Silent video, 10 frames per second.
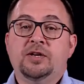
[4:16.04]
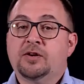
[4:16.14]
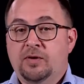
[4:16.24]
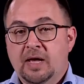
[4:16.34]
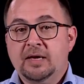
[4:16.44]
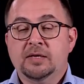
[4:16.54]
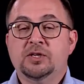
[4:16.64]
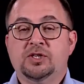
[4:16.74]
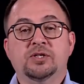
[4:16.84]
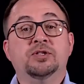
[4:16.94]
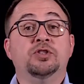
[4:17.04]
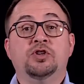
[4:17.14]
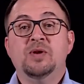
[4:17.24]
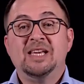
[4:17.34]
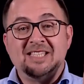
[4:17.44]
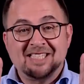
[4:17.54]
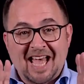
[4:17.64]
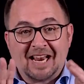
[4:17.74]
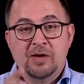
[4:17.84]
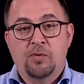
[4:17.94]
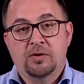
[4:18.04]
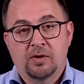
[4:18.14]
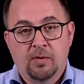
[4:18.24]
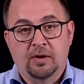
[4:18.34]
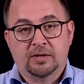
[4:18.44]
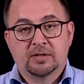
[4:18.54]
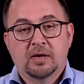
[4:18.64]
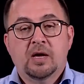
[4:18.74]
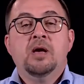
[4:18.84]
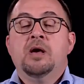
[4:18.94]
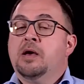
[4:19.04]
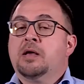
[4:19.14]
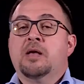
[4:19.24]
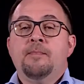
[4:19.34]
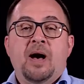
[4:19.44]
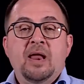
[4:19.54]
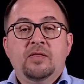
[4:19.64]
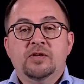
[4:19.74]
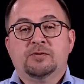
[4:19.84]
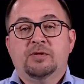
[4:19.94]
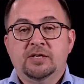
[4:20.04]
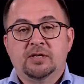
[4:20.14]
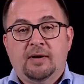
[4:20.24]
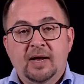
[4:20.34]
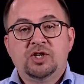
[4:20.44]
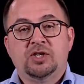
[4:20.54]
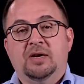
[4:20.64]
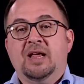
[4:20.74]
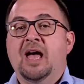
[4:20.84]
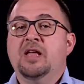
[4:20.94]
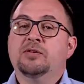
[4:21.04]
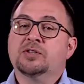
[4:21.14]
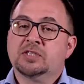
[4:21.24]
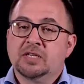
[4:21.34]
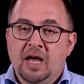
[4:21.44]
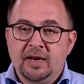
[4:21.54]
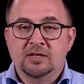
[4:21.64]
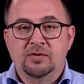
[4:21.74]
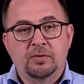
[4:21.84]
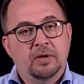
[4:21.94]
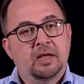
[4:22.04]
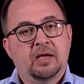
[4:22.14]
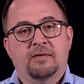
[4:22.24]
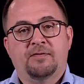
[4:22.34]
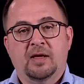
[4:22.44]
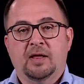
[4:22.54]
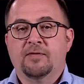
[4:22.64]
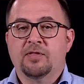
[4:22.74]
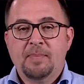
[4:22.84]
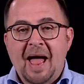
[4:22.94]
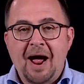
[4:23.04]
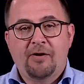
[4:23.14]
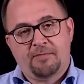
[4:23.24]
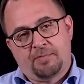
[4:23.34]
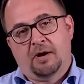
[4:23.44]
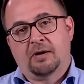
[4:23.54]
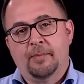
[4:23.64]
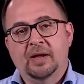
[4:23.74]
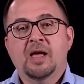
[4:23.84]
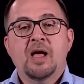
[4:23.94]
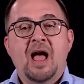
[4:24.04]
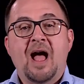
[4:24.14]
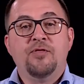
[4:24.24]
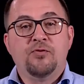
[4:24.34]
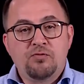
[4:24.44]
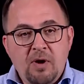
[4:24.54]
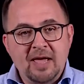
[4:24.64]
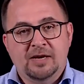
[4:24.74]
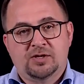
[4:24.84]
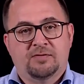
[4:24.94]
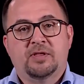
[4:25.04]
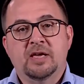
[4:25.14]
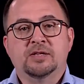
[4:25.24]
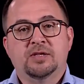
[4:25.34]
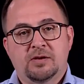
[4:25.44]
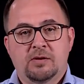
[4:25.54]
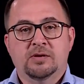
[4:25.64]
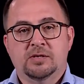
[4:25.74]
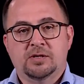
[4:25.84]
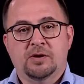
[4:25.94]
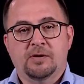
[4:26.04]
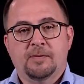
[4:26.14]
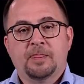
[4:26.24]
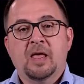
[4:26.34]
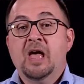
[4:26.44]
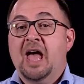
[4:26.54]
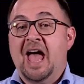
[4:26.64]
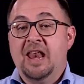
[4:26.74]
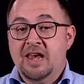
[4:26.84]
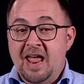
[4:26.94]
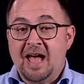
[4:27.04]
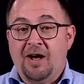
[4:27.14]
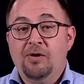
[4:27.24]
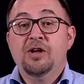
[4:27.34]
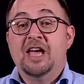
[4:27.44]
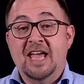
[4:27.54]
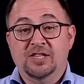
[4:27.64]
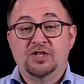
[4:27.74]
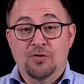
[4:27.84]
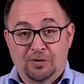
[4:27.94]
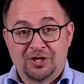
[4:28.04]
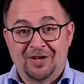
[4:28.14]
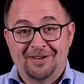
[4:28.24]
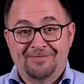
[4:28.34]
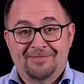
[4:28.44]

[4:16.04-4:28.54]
to create conditions that do exactly what you want. Combining this with iteration, and you're starting to really get a feeling for the power of programming and the range of things that you can do. And now it's your turn.